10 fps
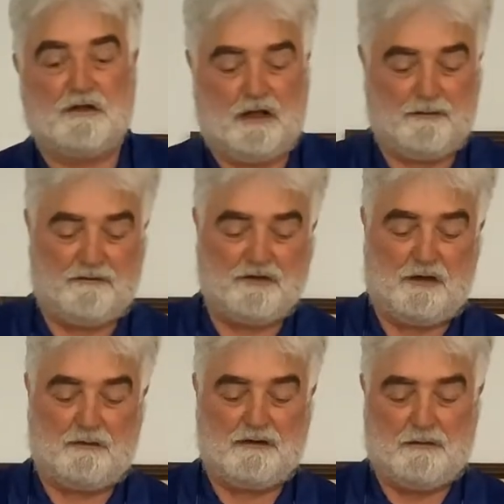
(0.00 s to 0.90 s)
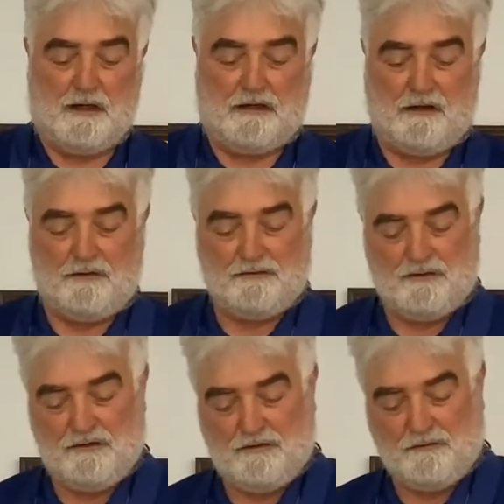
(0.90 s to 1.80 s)
cup of cherry
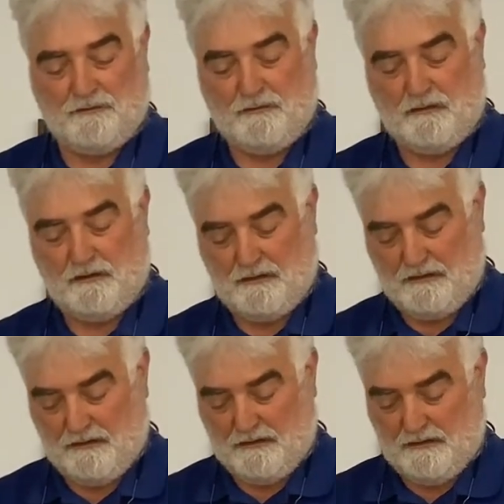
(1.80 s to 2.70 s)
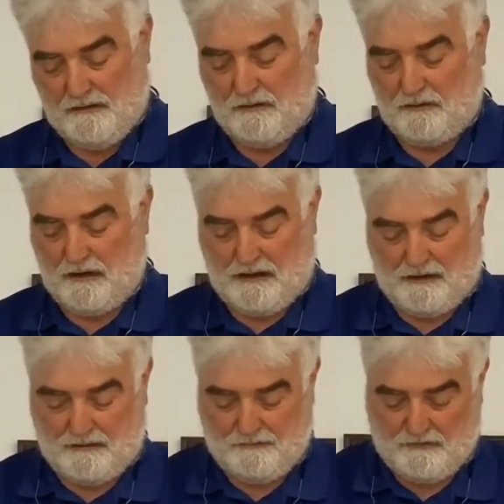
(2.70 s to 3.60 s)
tomatoes.
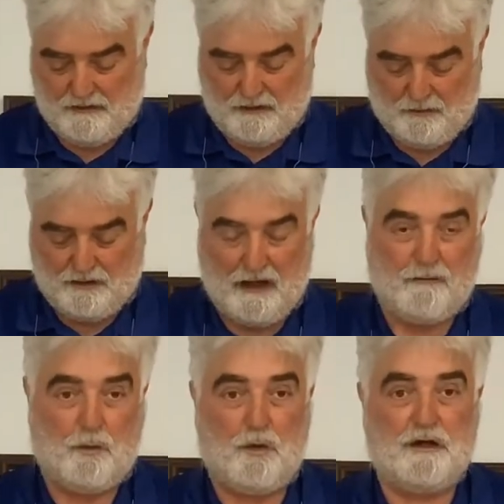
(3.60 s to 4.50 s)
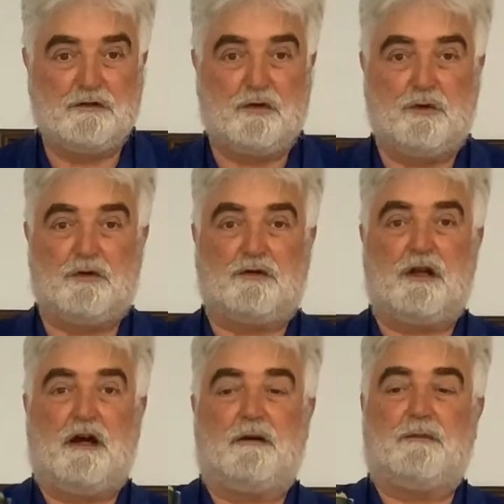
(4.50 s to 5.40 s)
Okay. We have 1/4
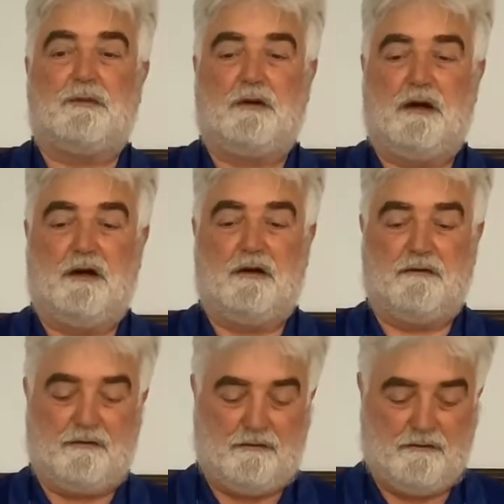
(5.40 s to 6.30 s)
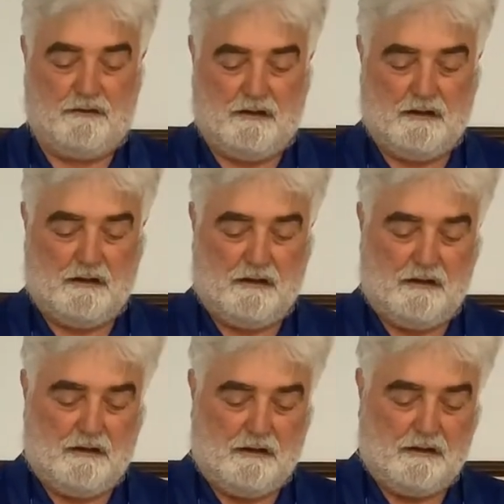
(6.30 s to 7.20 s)
cup of
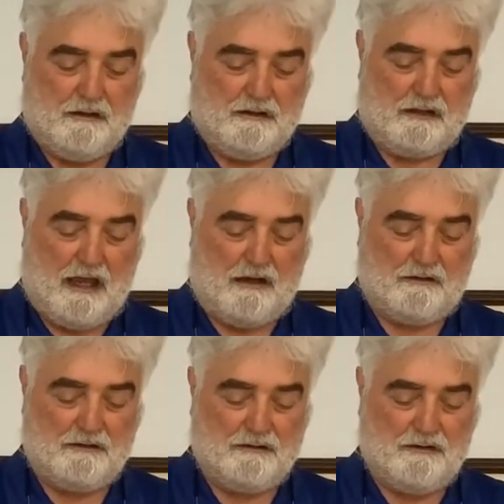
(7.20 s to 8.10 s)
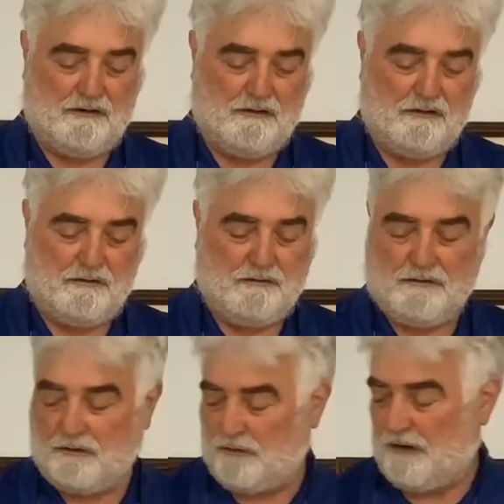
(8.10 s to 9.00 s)
scallions
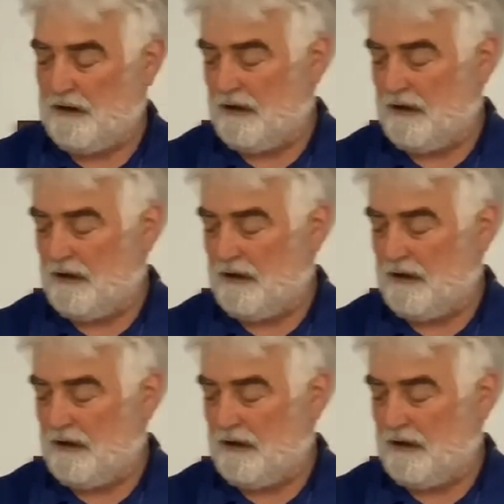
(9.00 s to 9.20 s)
or green